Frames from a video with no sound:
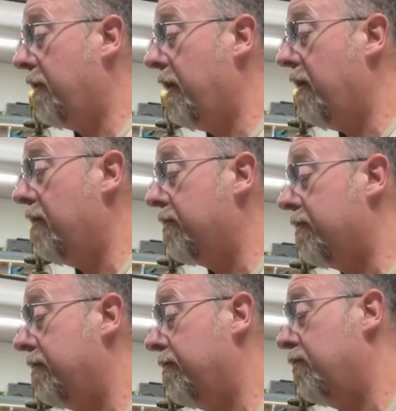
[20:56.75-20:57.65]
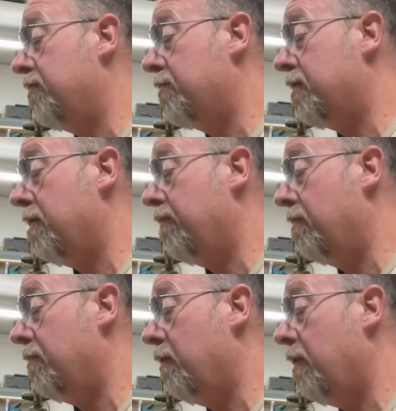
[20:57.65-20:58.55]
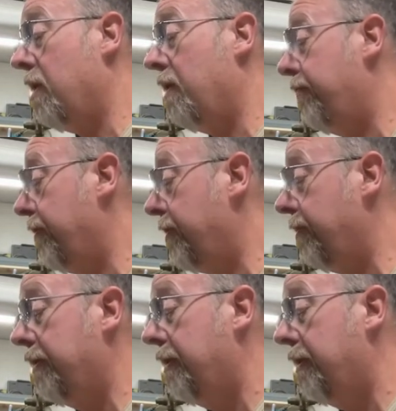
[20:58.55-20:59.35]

the house and do some stuff for my wife. You know,